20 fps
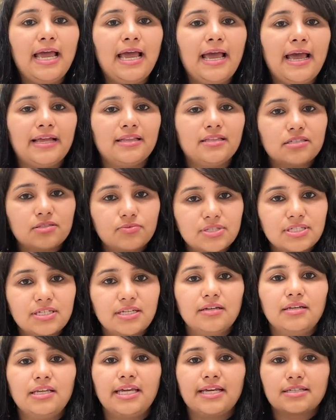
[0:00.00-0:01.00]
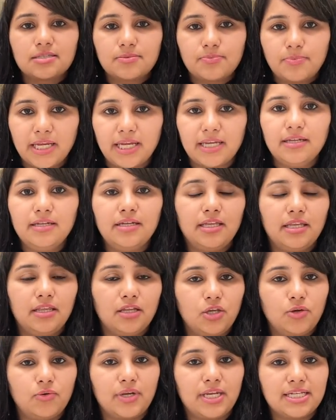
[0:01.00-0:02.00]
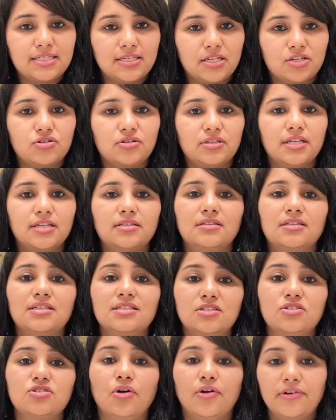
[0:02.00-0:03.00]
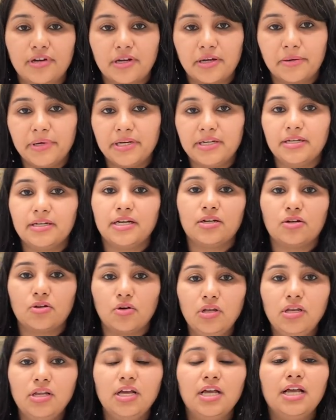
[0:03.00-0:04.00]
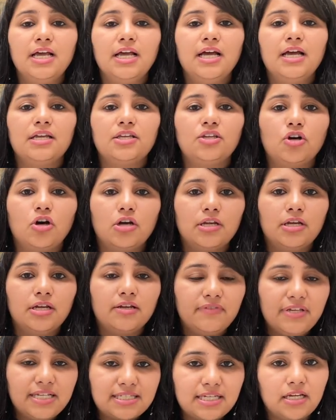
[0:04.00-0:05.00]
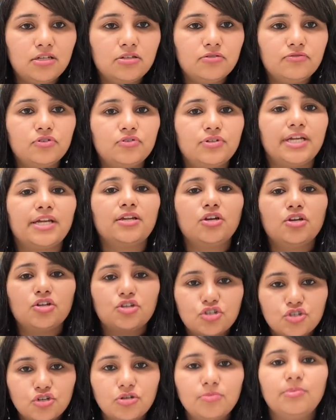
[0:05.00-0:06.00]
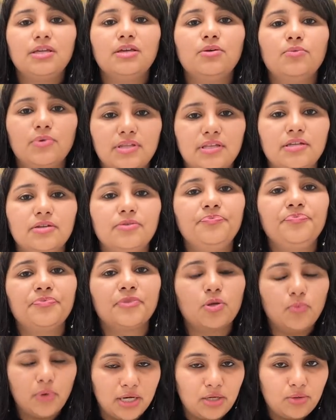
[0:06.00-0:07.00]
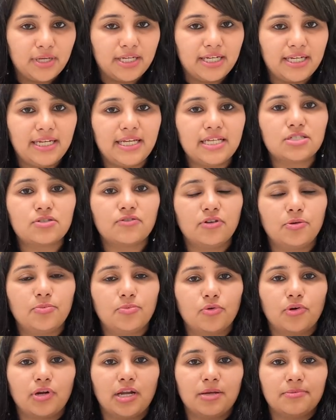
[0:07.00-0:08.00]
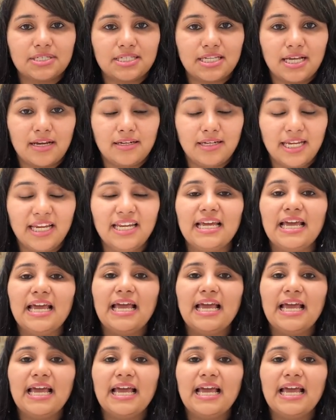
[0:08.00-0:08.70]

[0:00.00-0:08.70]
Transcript: And this was clearly explained in the Q and A session that this is not recommended at all. Your visa interview date should be within one hundred twenty days of your program start date,